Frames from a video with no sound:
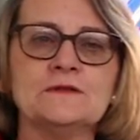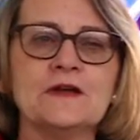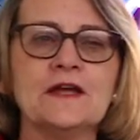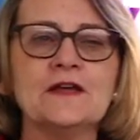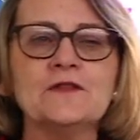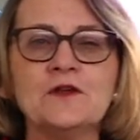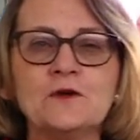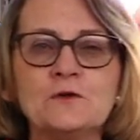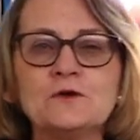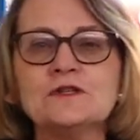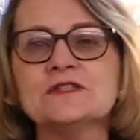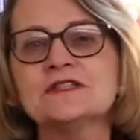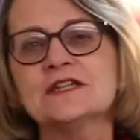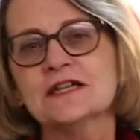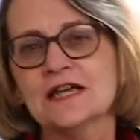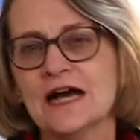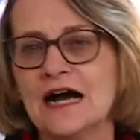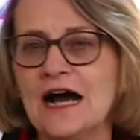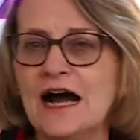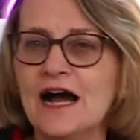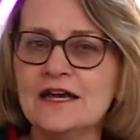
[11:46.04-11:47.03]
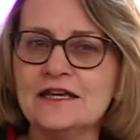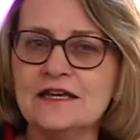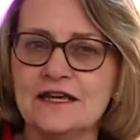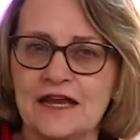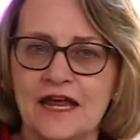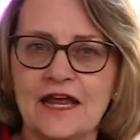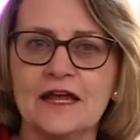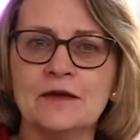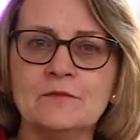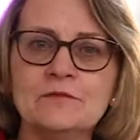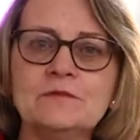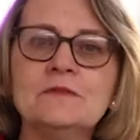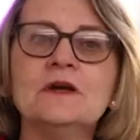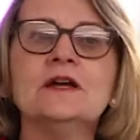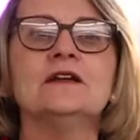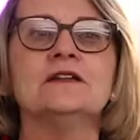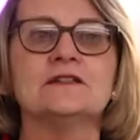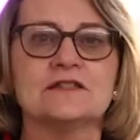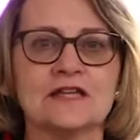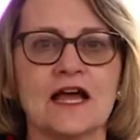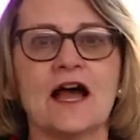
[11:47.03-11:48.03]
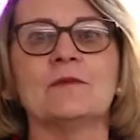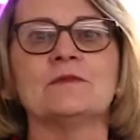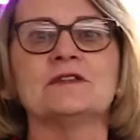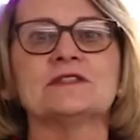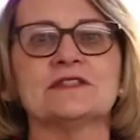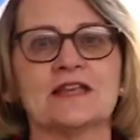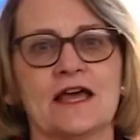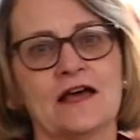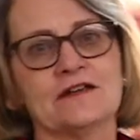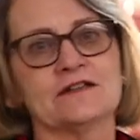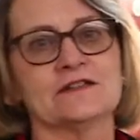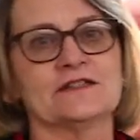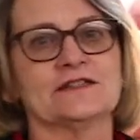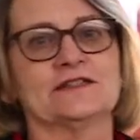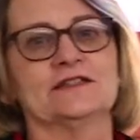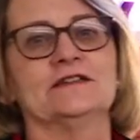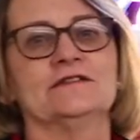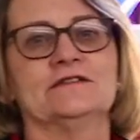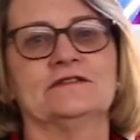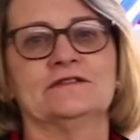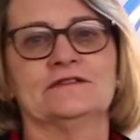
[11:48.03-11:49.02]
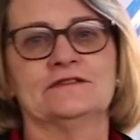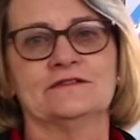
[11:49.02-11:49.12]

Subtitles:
And there was a guy named Thomas Edison.